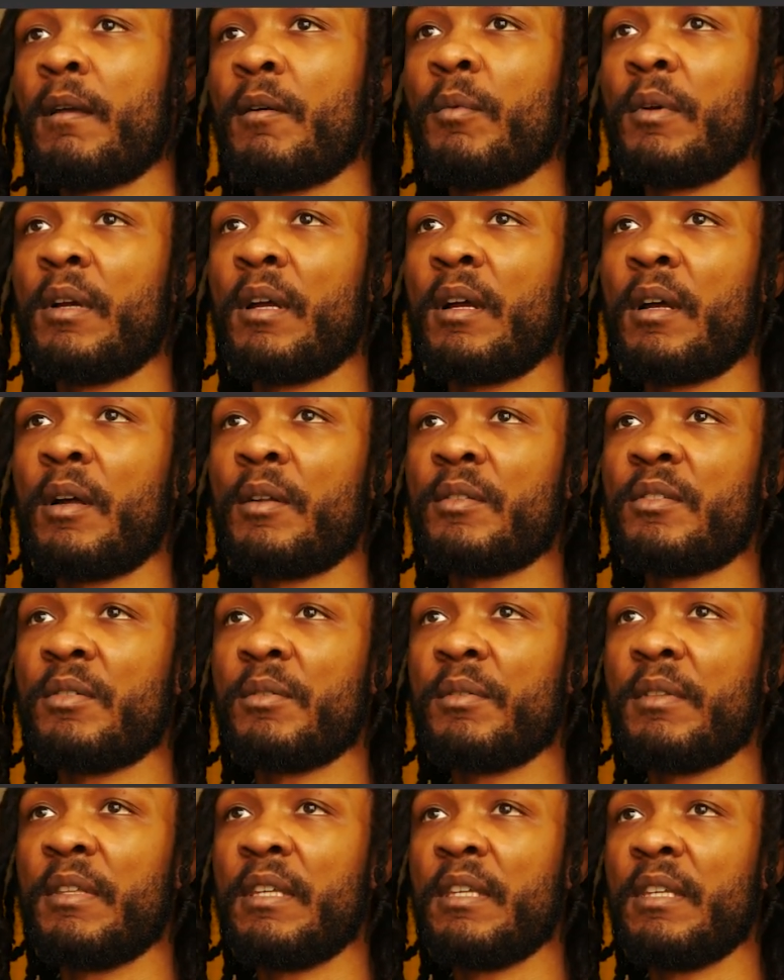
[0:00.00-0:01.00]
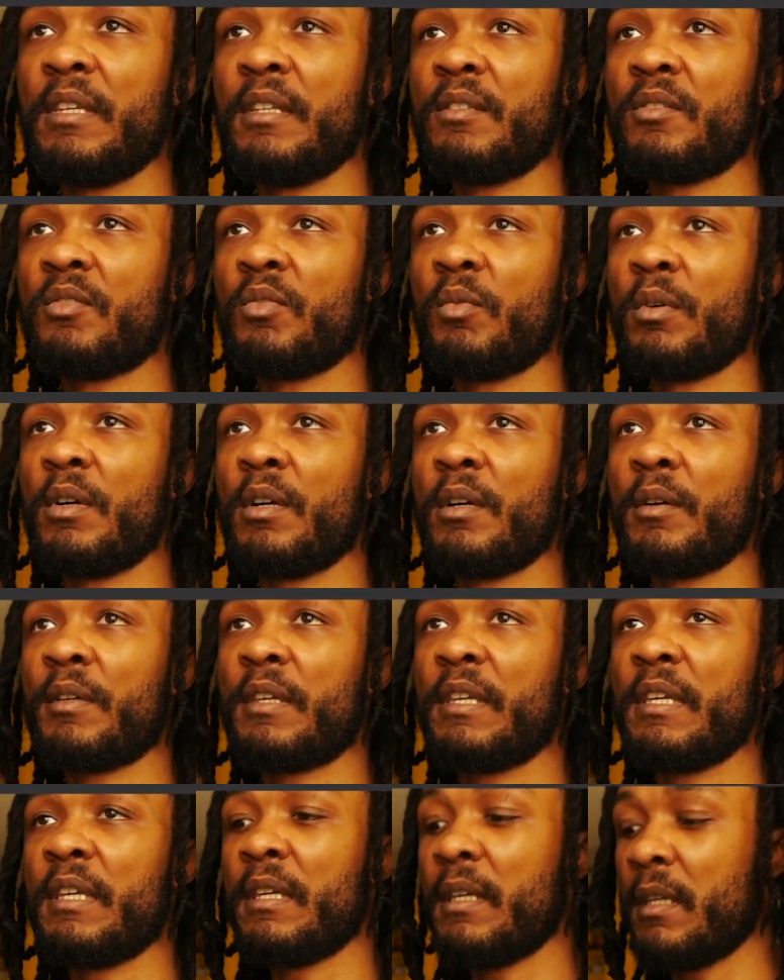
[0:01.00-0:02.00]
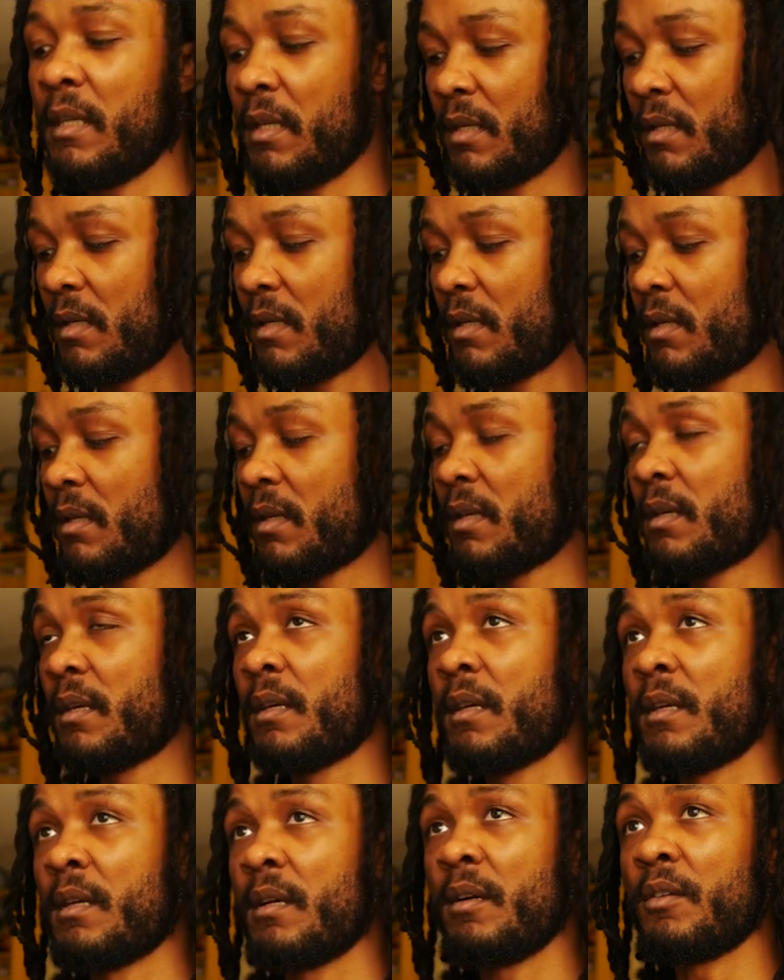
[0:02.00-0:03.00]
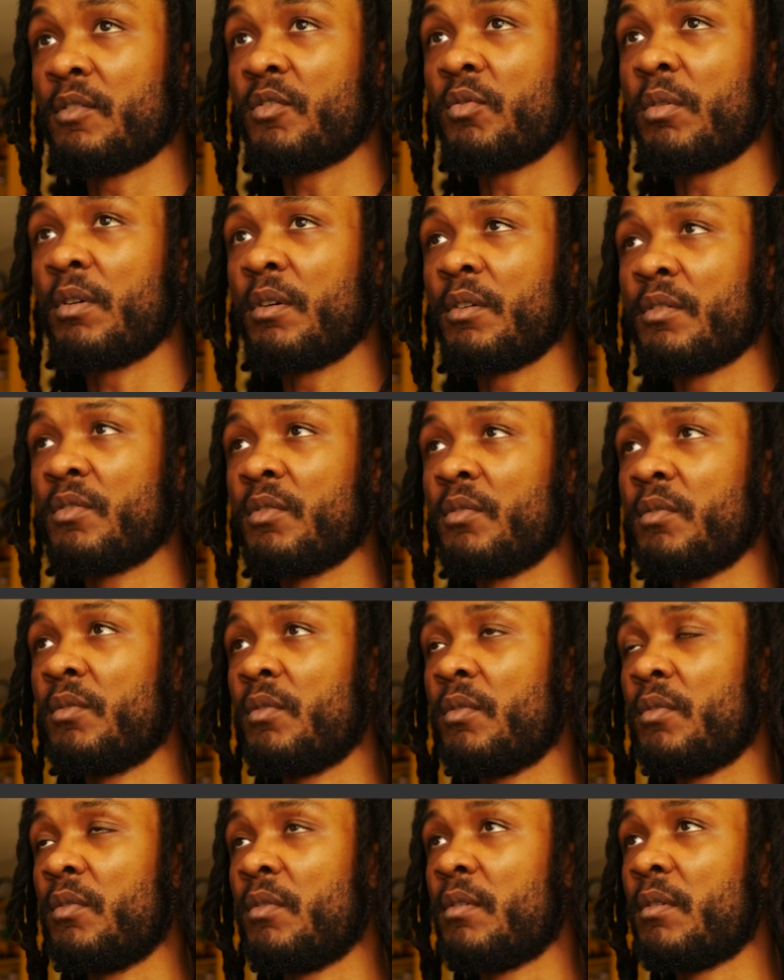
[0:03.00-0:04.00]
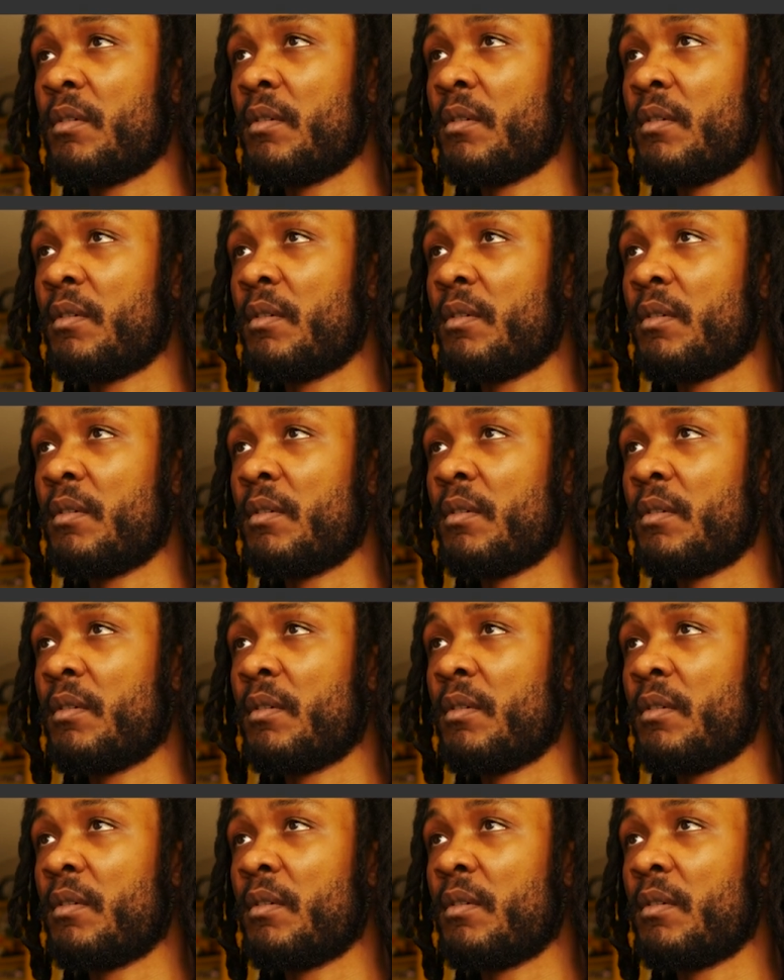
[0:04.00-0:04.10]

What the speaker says: We're gonna go to the twirl key, or twirl tool.